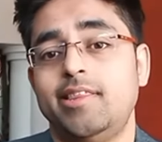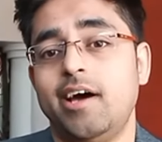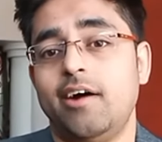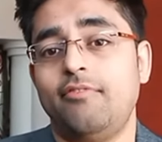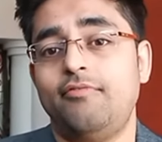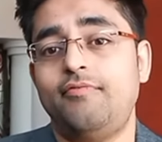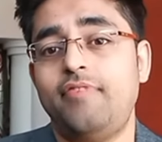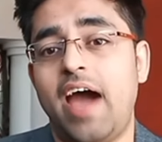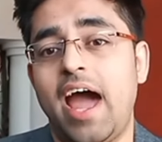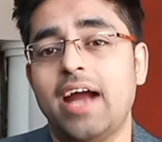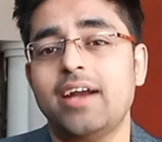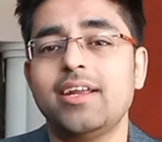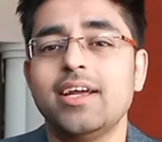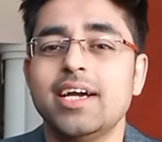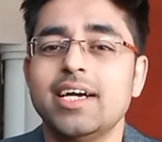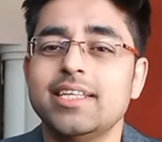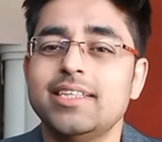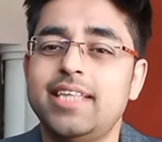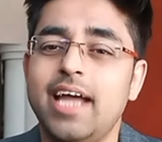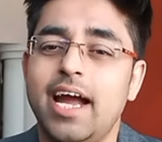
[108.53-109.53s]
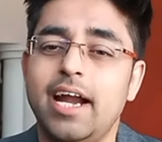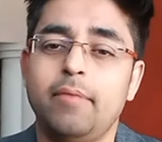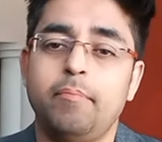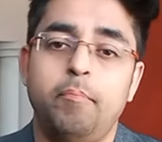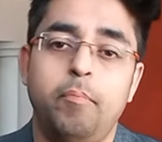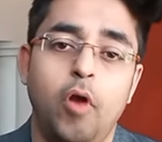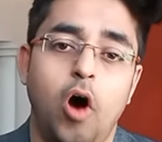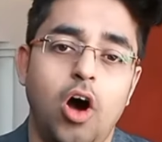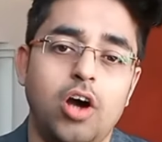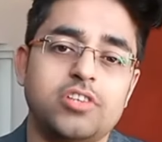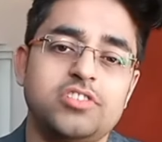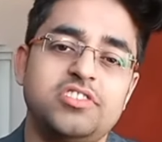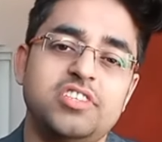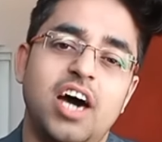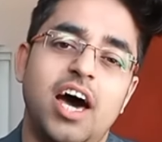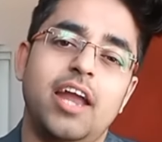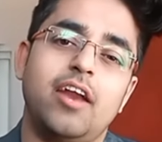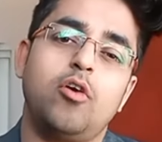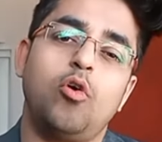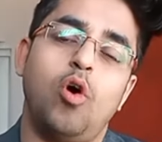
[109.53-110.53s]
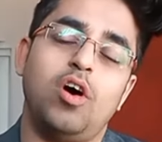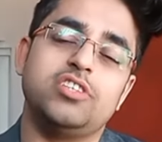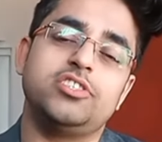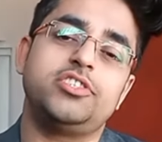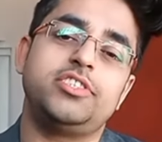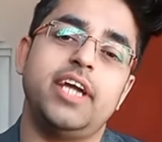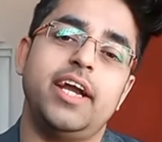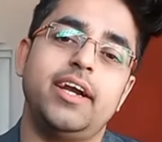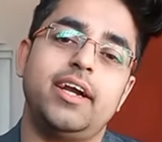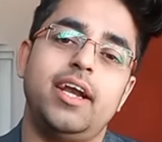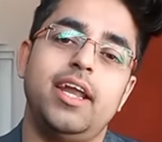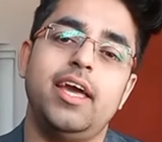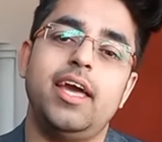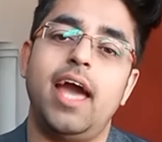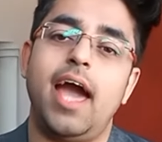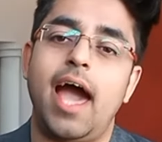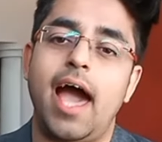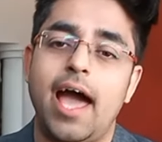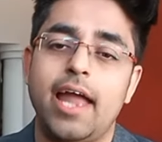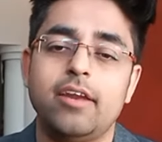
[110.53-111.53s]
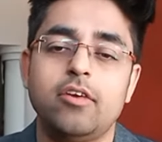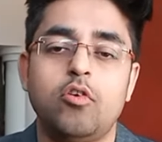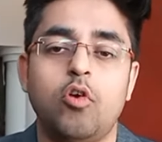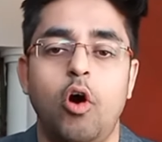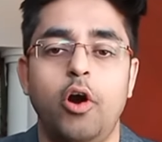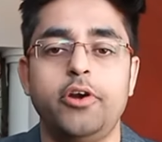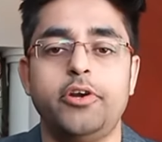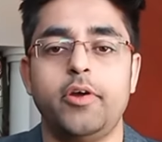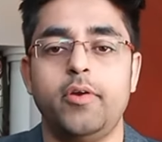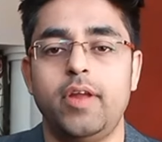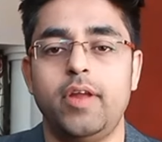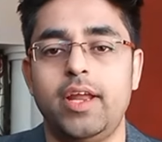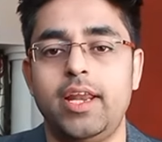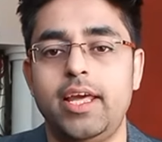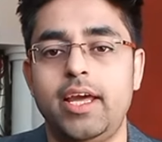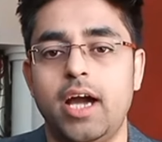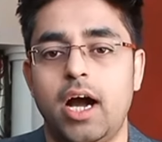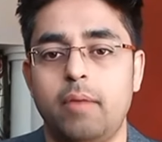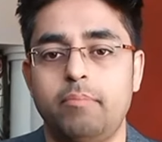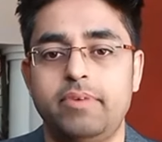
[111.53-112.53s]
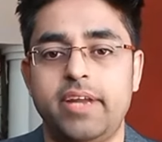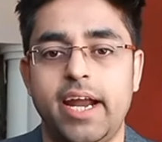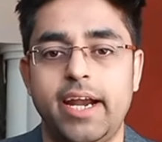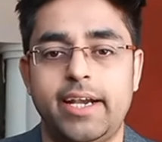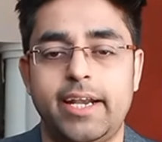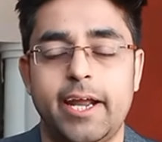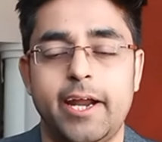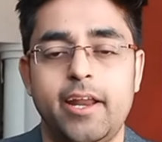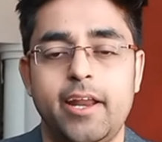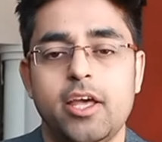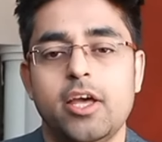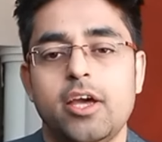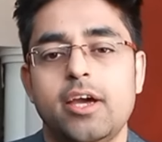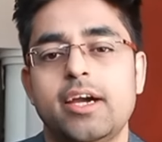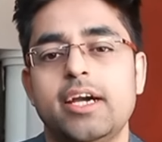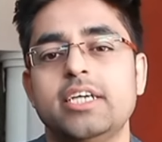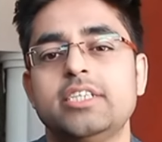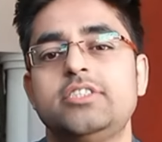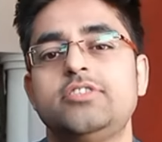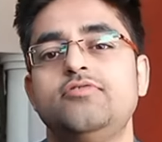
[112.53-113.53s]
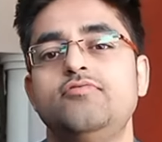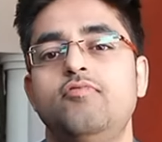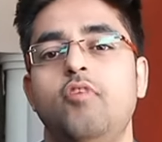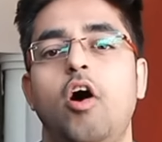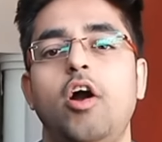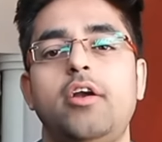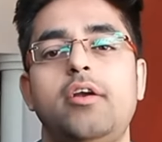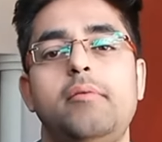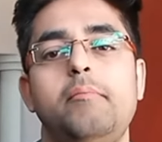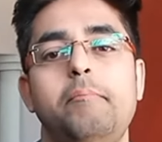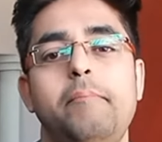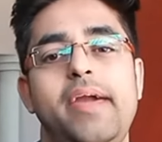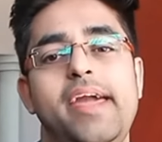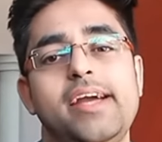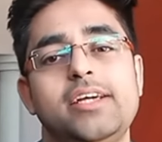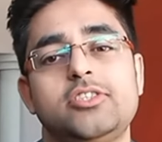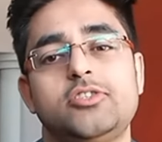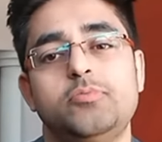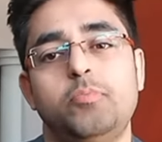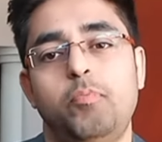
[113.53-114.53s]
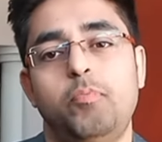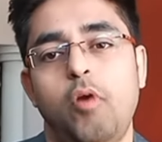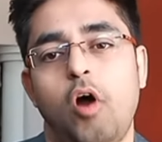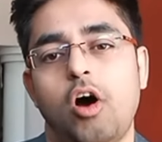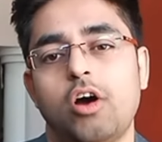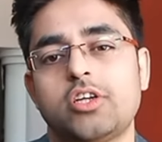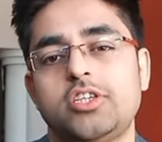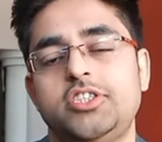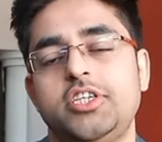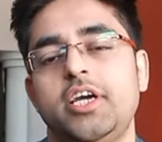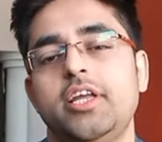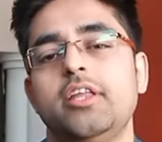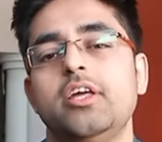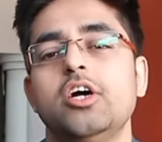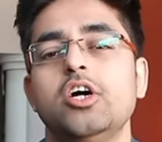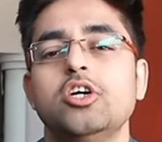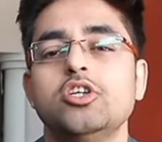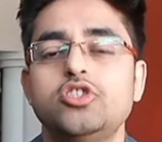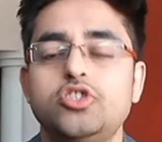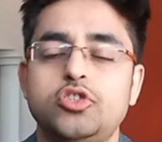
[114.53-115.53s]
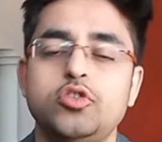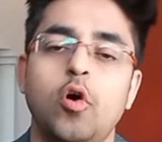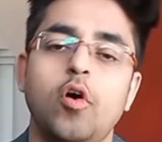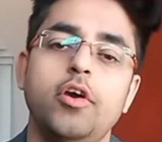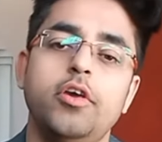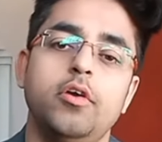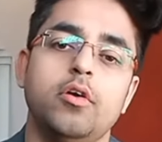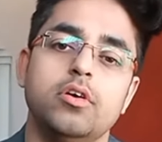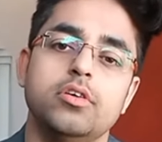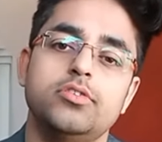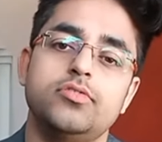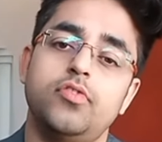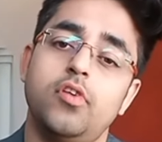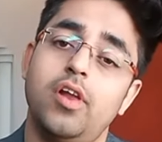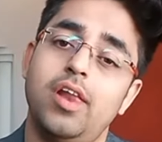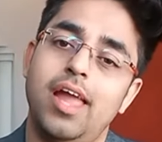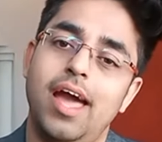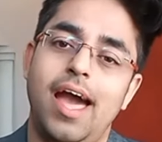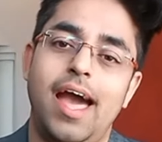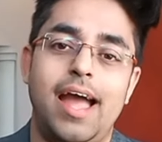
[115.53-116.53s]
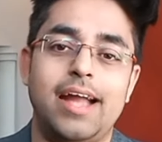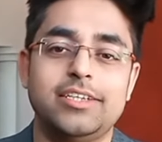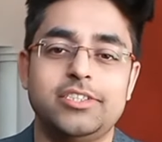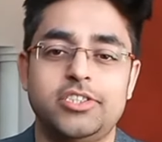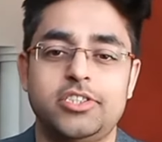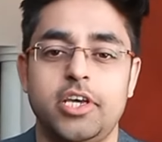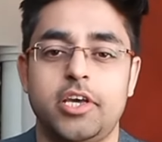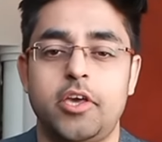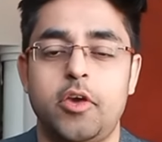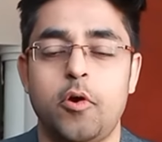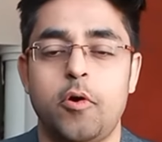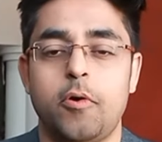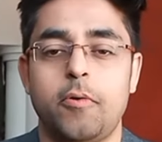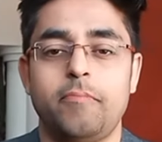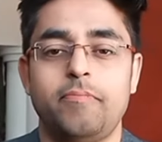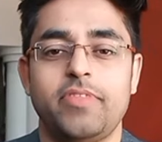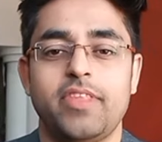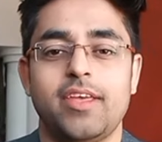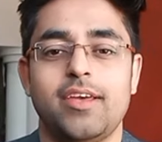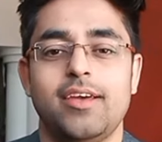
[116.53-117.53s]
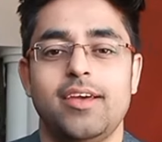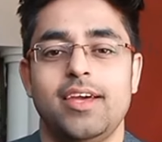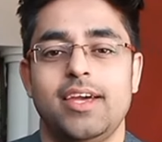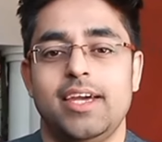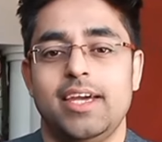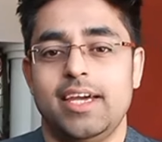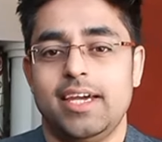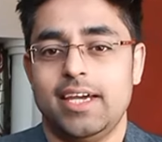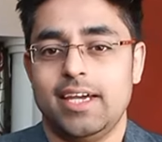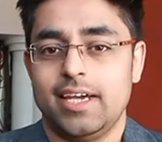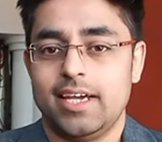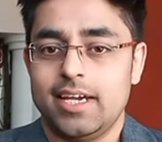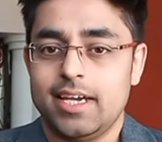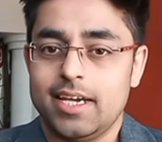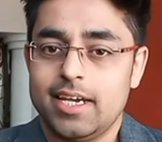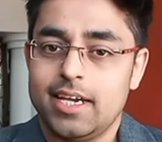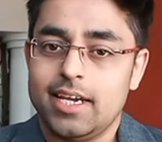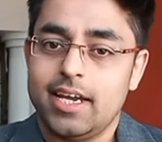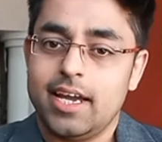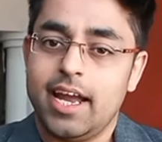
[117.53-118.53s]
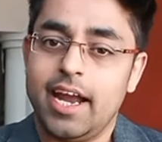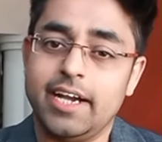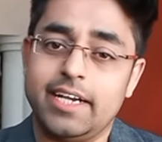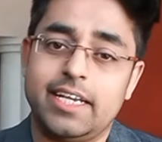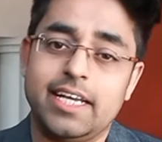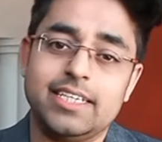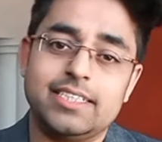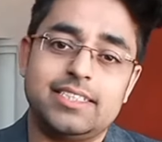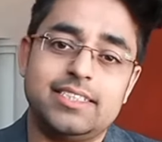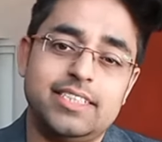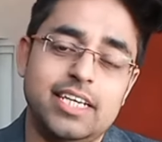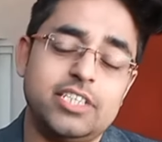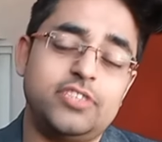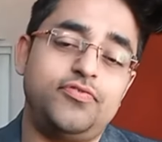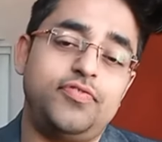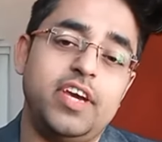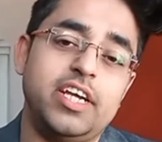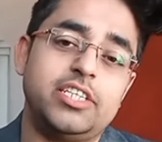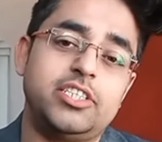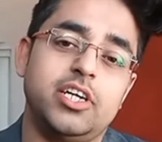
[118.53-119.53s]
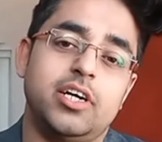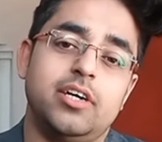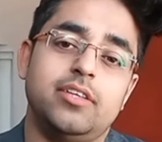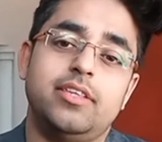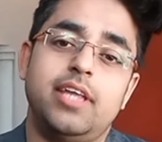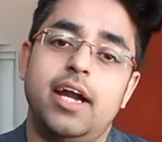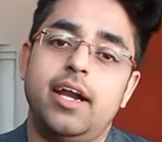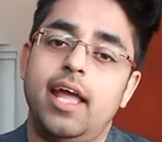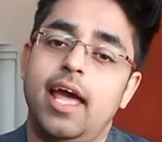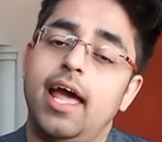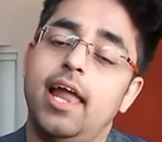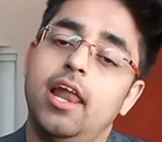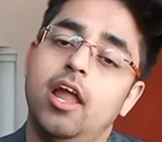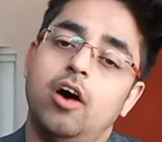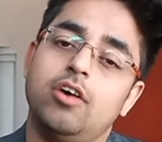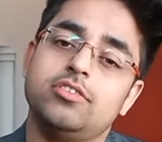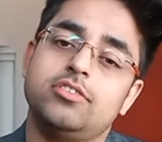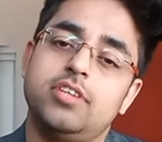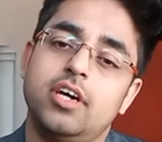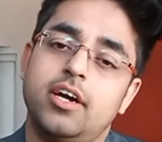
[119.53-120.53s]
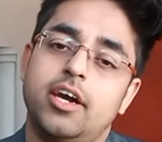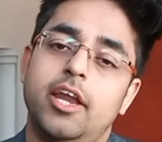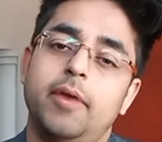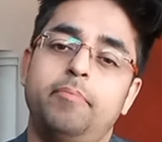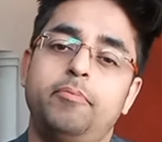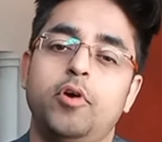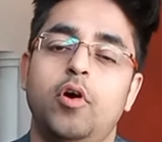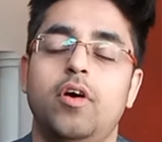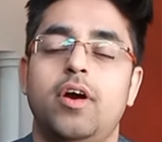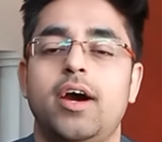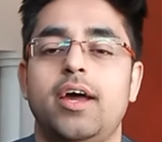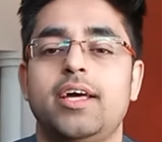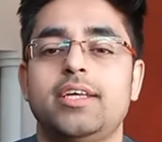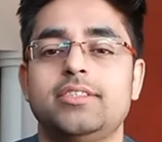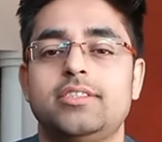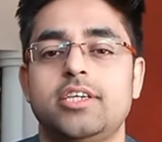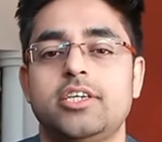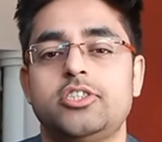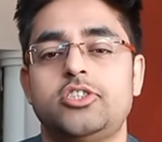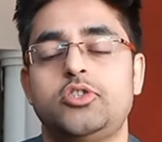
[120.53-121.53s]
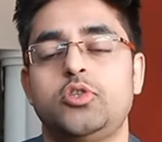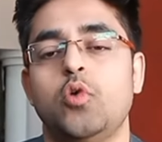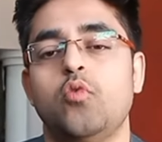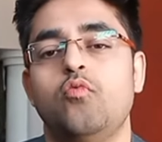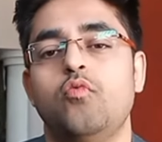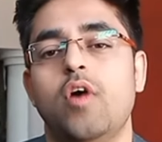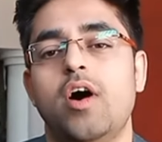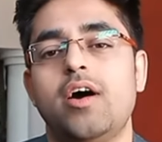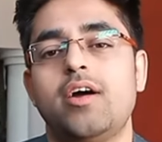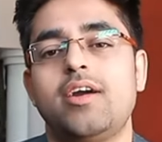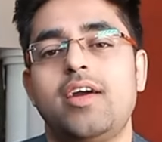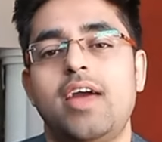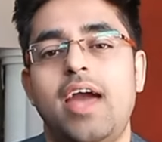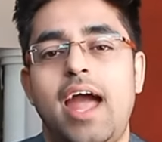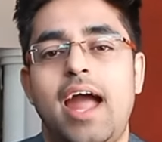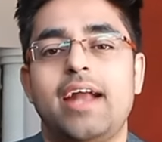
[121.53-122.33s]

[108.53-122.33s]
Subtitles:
The fact that blocks are constantly and continually updated is what makes blockchain so useful and secure. It is this feature that allows the cryptocurrencies to work